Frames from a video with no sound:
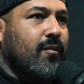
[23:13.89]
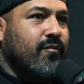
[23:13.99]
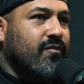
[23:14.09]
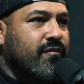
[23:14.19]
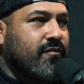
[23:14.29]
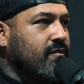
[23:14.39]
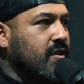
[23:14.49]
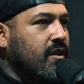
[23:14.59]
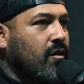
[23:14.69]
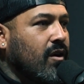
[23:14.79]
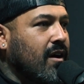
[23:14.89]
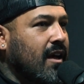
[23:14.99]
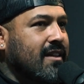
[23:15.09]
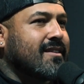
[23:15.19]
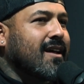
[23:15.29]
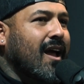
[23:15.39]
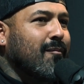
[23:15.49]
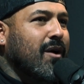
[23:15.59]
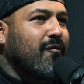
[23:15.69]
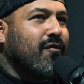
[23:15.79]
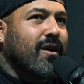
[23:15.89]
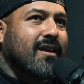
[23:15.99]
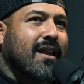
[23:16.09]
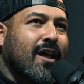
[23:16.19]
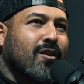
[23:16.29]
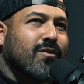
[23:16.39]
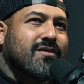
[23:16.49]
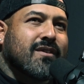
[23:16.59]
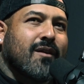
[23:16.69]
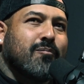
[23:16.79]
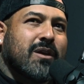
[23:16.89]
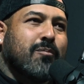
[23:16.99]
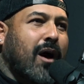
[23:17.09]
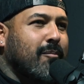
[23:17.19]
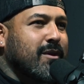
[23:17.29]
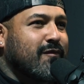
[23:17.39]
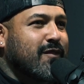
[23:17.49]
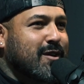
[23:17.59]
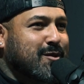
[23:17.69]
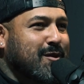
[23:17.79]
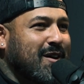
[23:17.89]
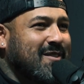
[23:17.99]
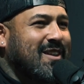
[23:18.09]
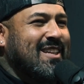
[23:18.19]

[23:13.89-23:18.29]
I'm at the time, my fucking handle was like Big Poppy Official on